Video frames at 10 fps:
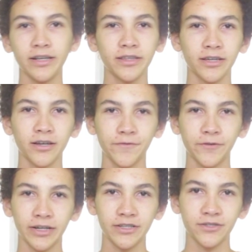nothing
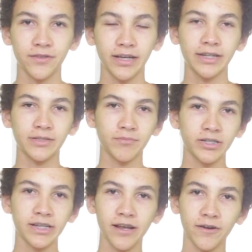covering it so that as
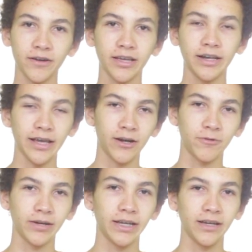much air and
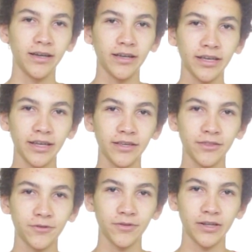airway can
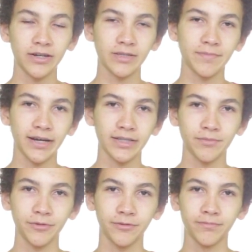get through there as
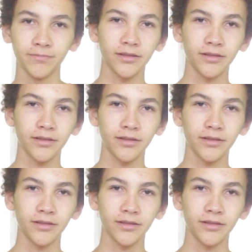possible.